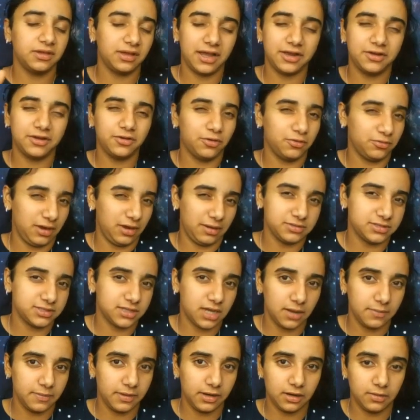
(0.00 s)
I'm just
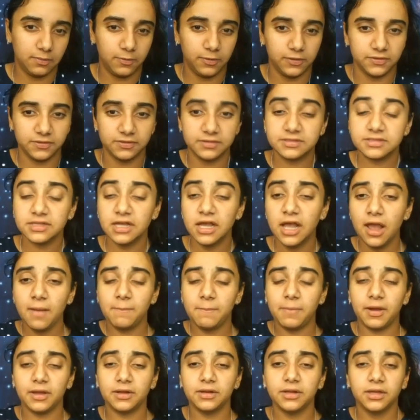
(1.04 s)
coming up with this,
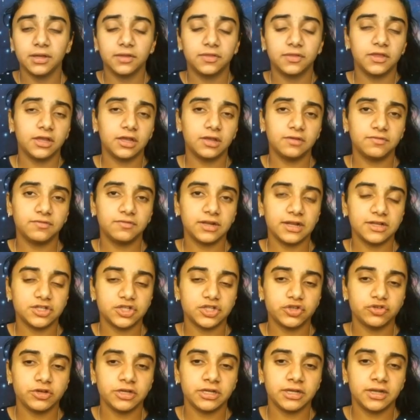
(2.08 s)
but think of it as
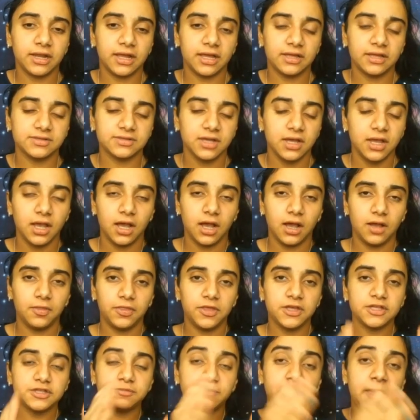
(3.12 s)
treated as
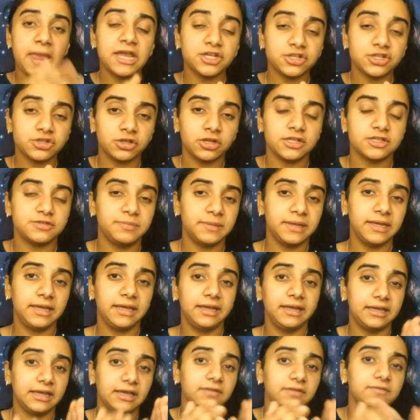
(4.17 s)
this patient is
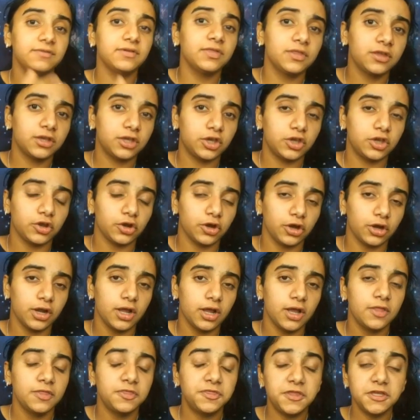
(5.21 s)
being given the cure.
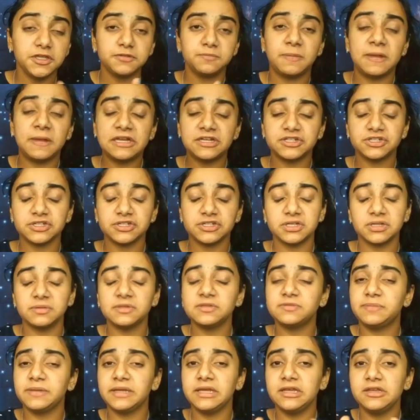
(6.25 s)
This patient
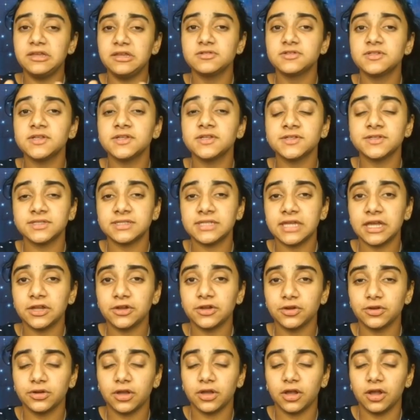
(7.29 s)
is being used as a
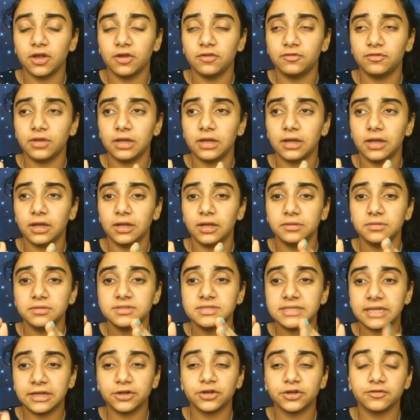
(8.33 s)
standard
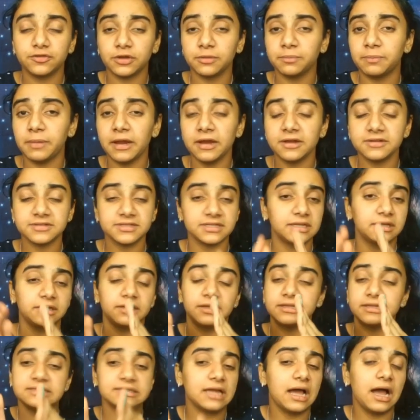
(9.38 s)
of comparison,
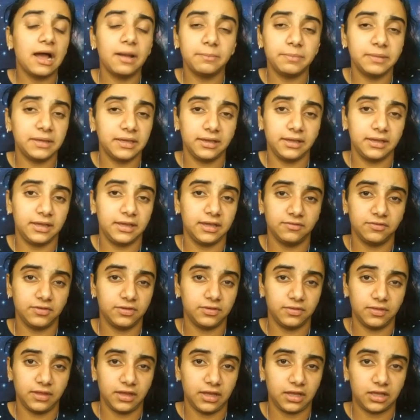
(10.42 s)
is not being
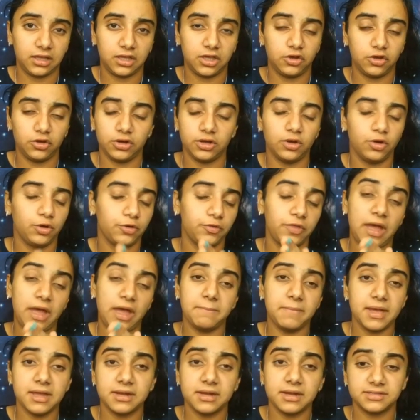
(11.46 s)
given that cure or that
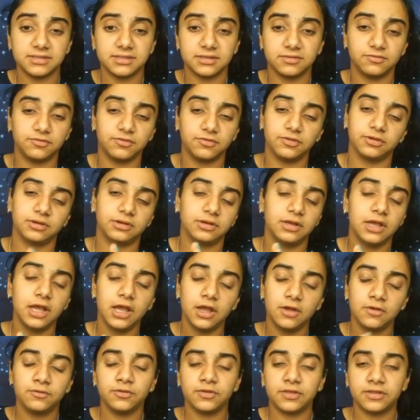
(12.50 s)
medicine for
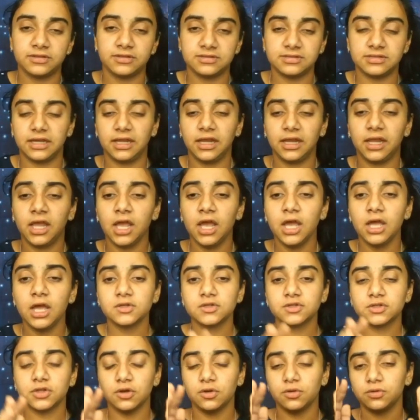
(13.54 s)
this sake.
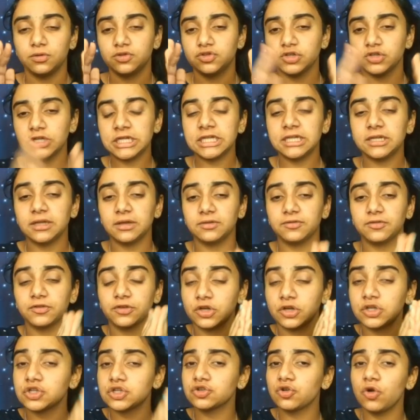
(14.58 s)
So treated
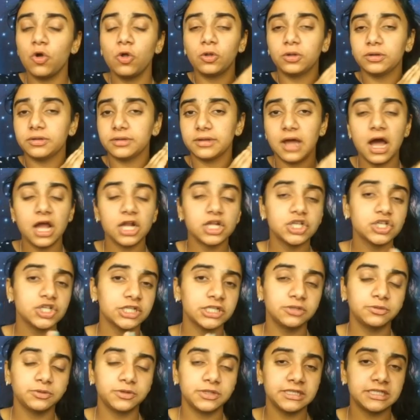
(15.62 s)
control, not
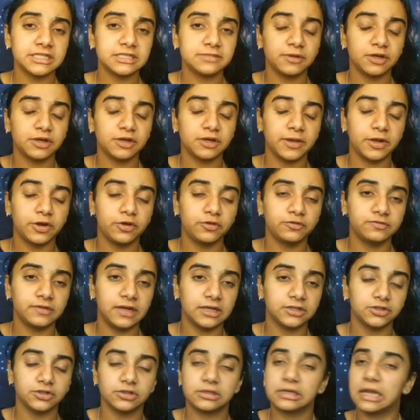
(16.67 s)
treated with the experimental
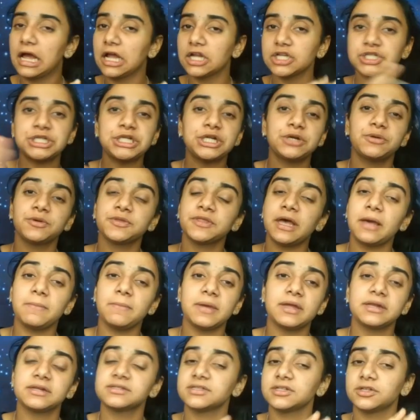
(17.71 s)
factor, not treated with that
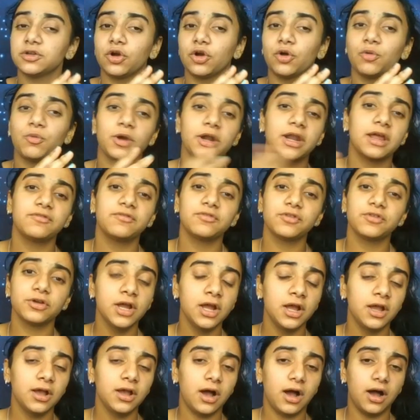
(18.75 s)
medicine or whatever
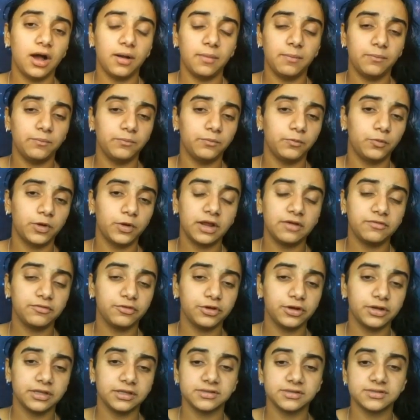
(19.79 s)

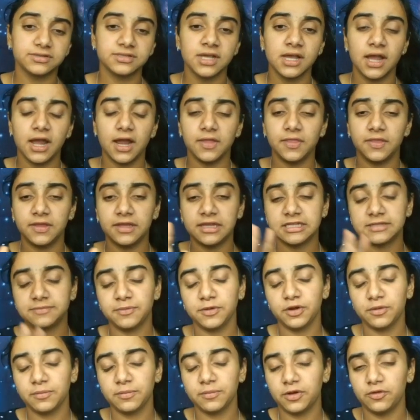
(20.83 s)
it is, and the
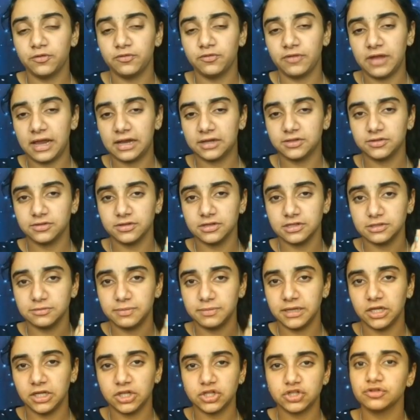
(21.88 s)
experimental factor is
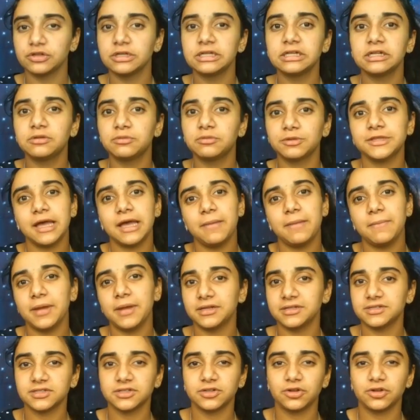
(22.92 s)
being treated with that
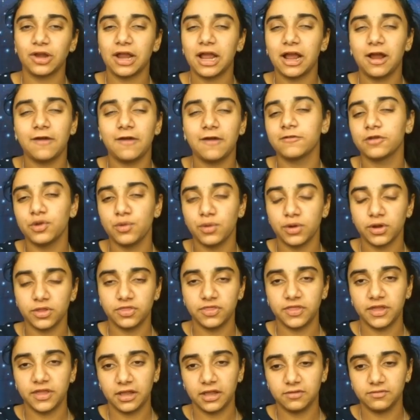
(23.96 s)
medicine or however you want to
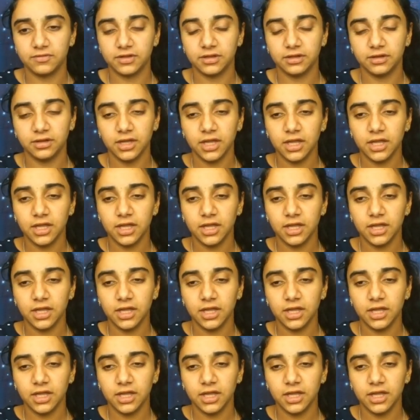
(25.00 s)
think of it.